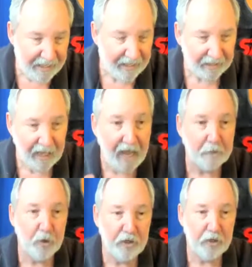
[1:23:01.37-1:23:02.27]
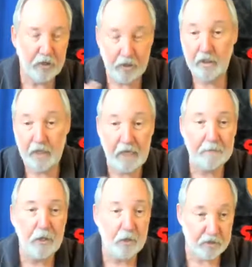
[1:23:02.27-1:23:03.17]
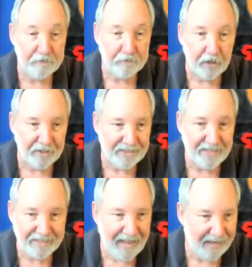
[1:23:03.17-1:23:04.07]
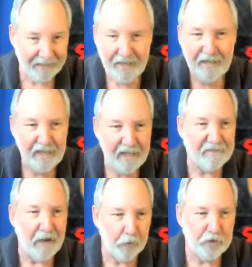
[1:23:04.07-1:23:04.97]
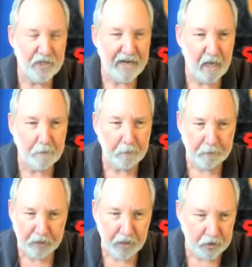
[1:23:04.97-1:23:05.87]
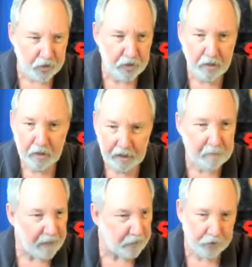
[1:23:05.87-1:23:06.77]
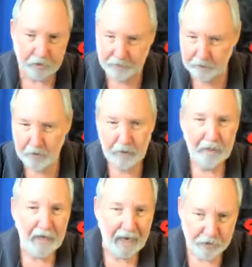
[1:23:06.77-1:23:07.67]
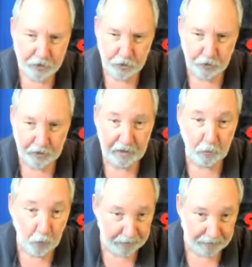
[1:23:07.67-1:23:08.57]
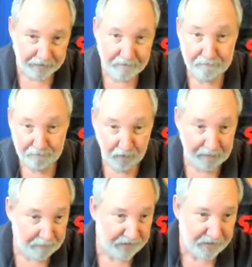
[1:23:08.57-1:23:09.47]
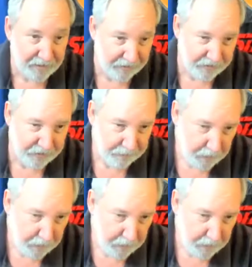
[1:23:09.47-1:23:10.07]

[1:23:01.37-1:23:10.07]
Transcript: E L. I'm going to keep those defaults intact. If I were setting up a production email server, I certainly wouldn't, right? Makes sense.